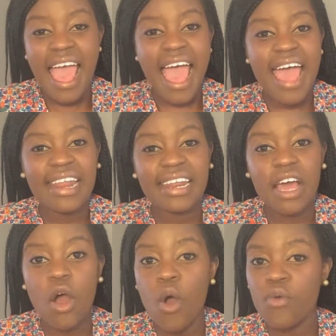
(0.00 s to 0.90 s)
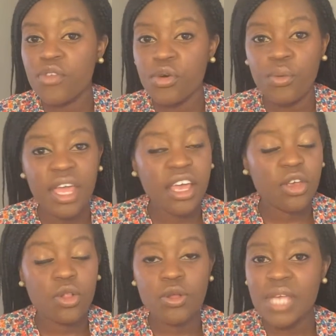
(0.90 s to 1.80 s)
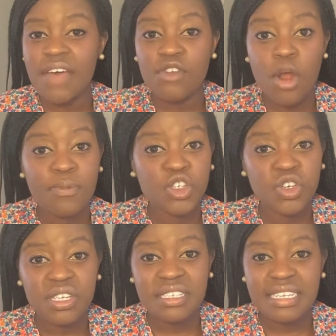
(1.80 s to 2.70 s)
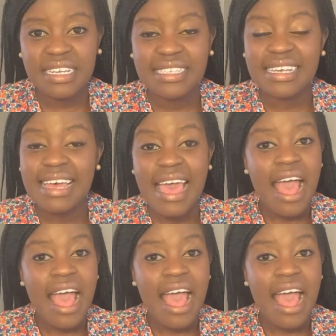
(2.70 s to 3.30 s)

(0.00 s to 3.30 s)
And over the week, you'll also have an opportunity to